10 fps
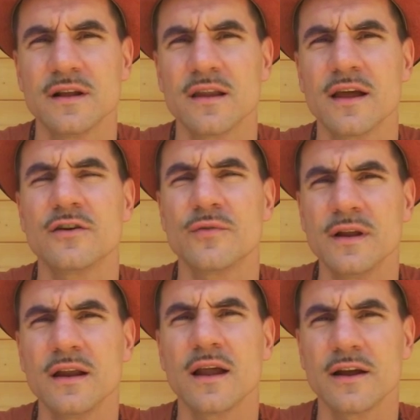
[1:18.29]
Like
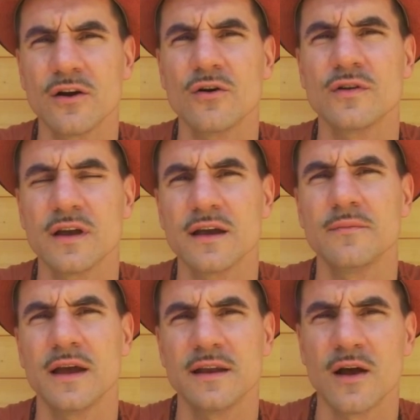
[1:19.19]
really like, okay,
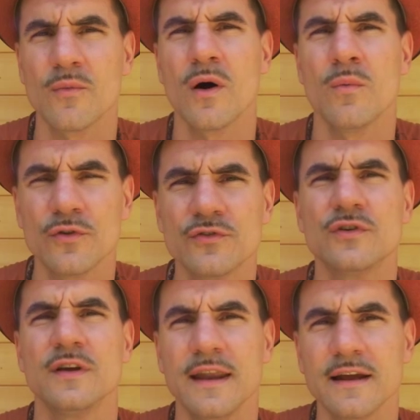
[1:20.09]
man, I, want to
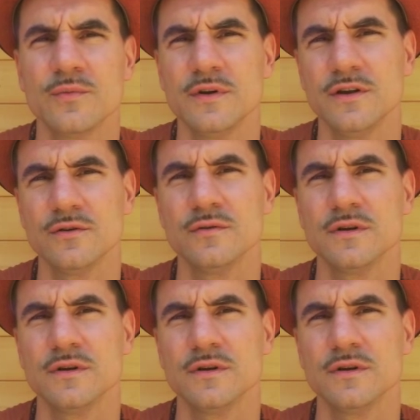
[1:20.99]
connect with you.